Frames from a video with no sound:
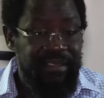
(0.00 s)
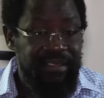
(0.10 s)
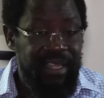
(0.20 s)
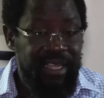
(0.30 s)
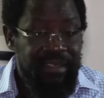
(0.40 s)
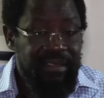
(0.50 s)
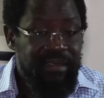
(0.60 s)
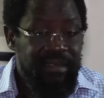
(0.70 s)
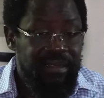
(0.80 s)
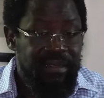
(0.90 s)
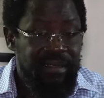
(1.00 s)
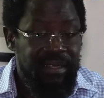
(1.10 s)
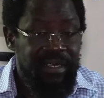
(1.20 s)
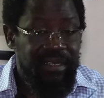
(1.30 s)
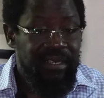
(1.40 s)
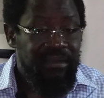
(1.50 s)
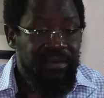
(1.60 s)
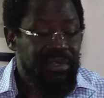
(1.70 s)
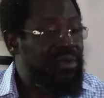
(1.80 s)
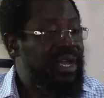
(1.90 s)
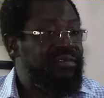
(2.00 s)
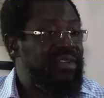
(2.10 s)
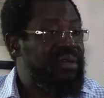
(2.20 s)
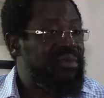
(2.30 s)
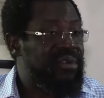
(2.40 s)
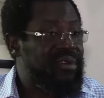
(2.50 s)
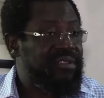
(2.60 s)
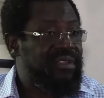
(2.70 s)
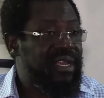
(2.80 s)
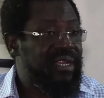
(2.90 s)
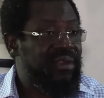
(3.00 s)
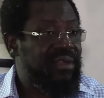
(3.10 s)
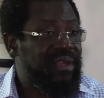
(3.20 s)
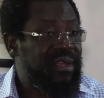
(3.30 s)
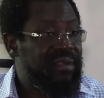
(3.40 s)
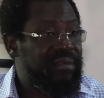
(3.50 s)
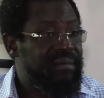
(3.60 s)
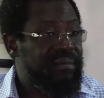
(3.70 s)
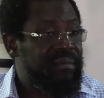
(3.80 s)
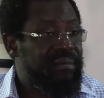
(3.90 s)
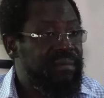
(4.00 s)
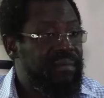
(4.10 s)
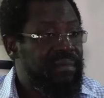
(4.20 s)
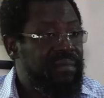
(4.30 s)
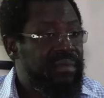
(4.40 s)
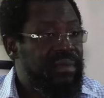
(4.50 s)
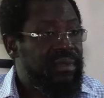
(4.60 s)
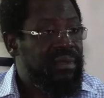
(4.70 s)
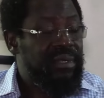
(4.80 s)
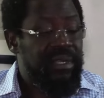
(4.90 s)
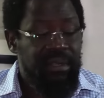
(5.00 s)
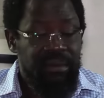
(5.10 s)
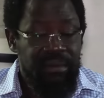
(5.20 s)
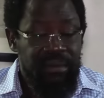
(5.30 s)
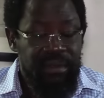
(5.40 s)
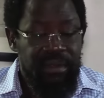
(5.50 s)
is that we don't have a democracy any longer. The